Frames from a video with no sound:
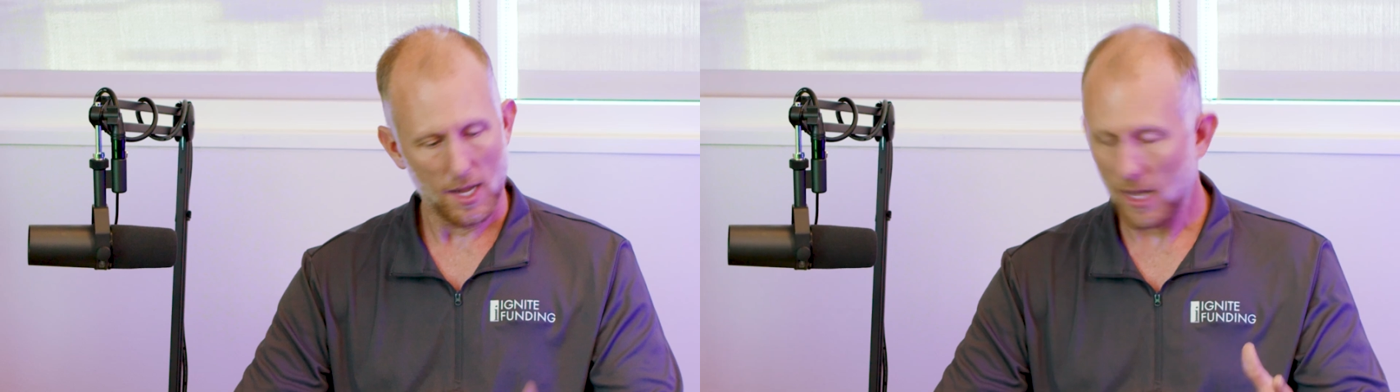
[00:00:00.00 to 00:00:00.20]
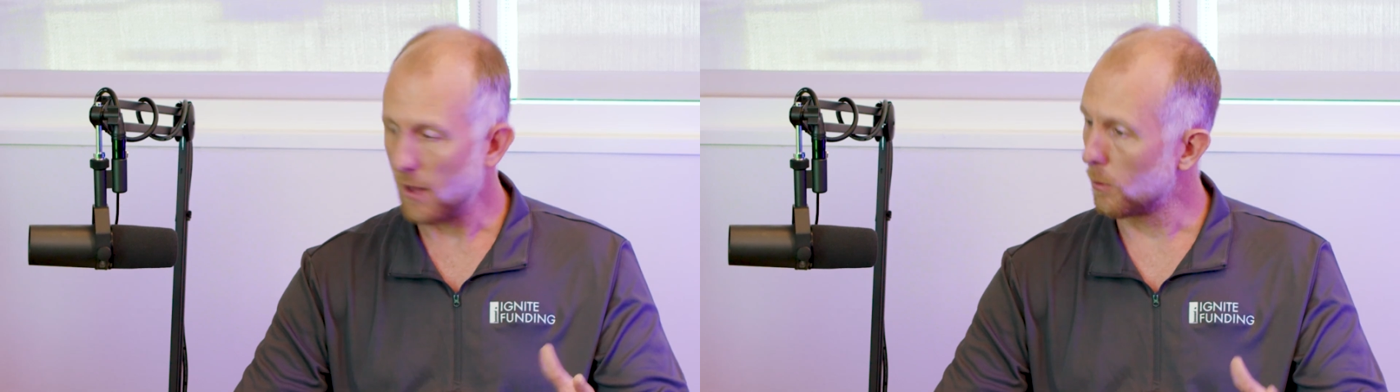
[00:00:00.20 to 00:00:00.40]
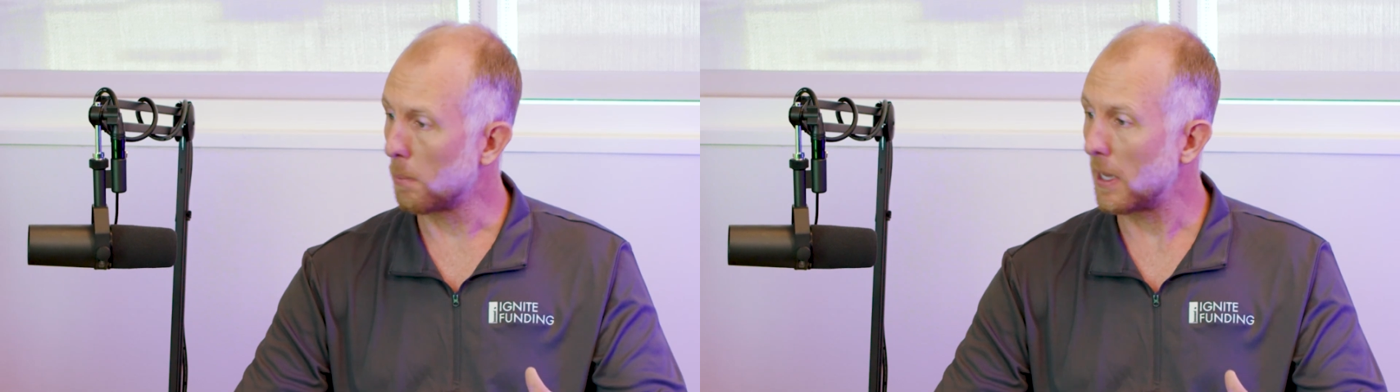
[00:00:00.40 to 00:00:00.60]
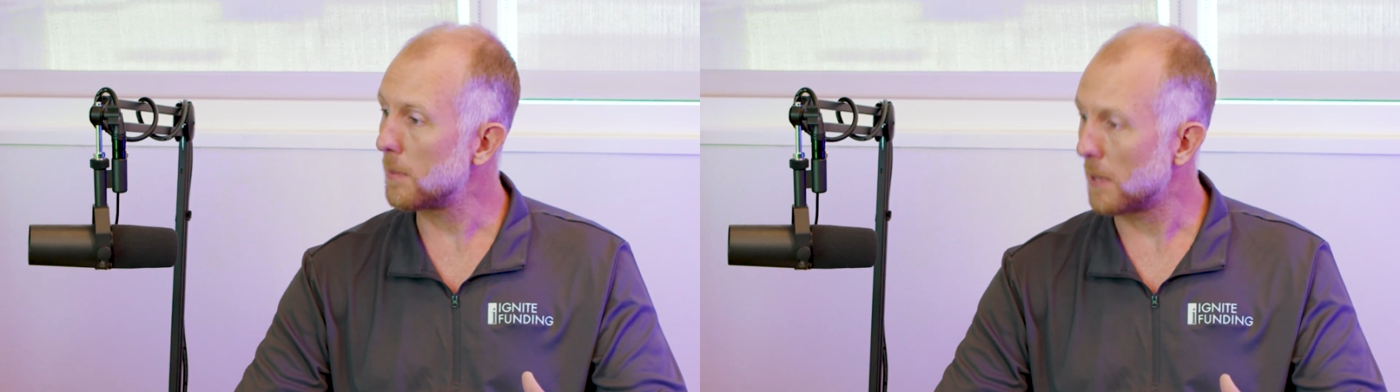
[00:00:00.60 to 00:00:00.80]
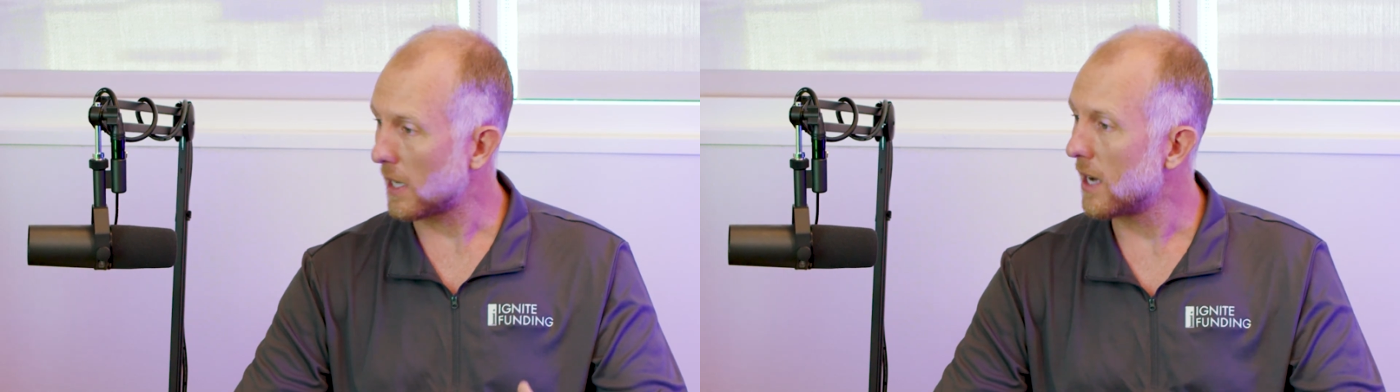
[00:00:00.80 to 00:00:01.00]
Yeah, the
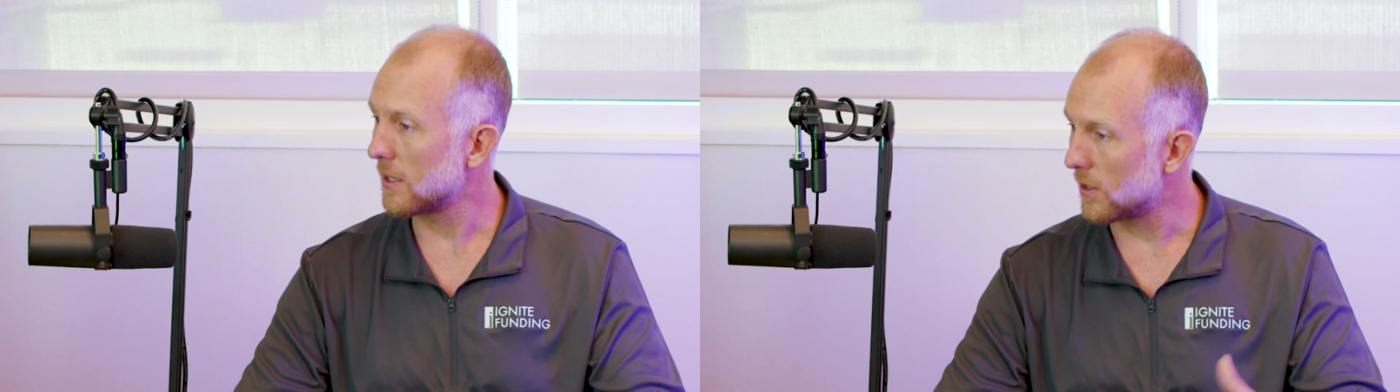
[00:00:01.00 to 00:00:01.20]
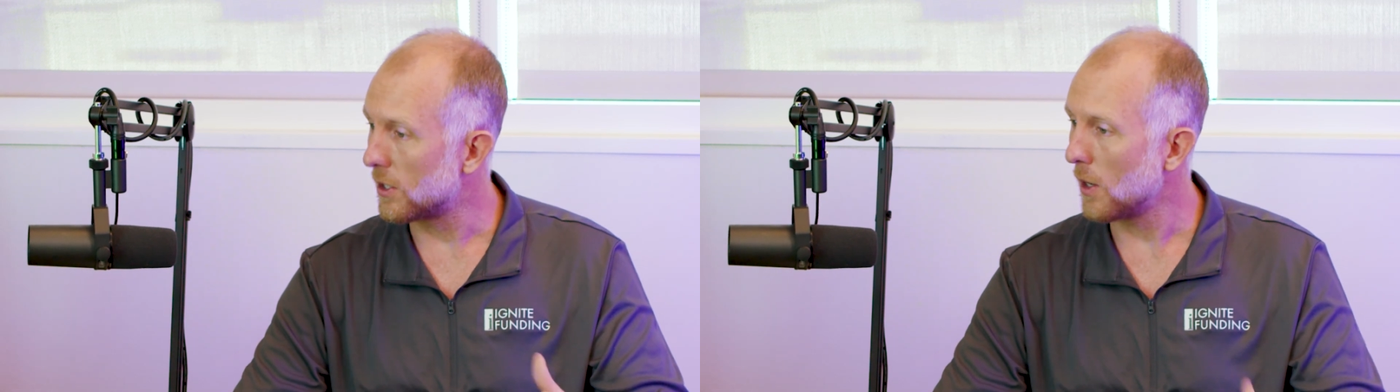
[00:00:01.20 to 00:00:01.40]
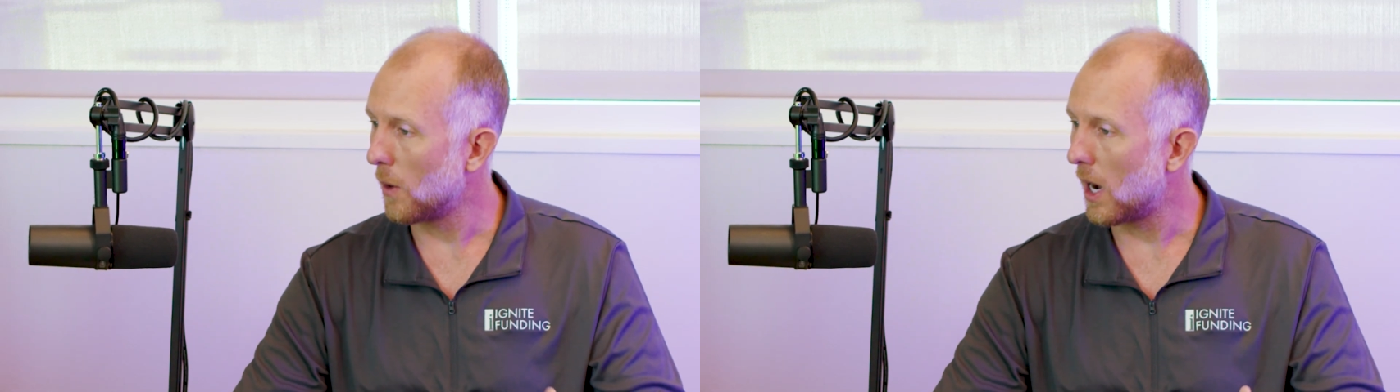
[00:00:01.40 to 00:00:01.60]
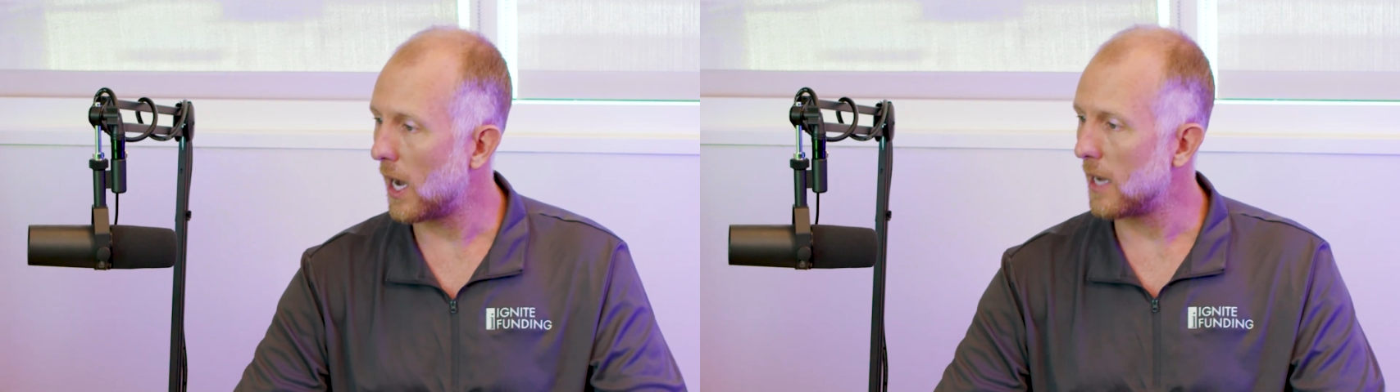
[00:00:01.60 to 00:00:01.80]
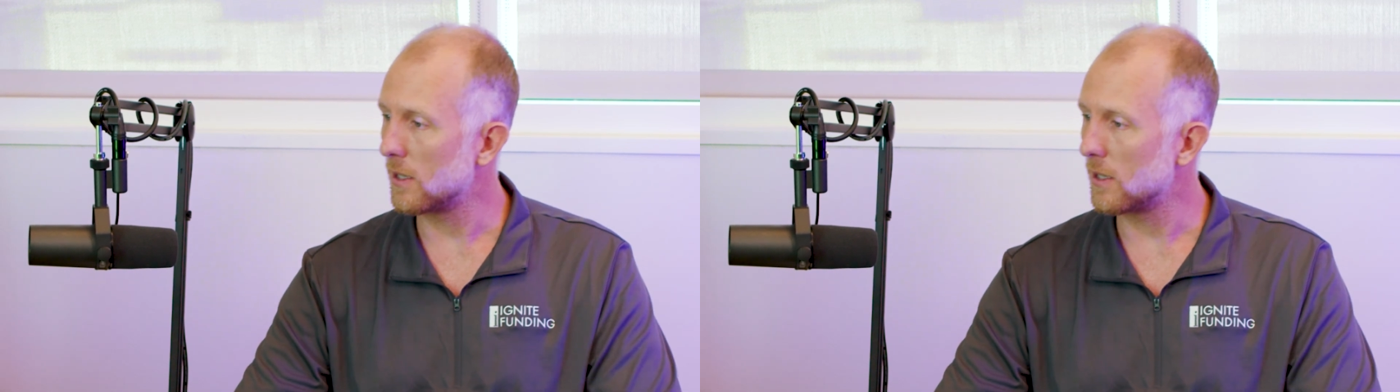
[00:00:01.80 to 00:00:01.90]
replacement cost is so high,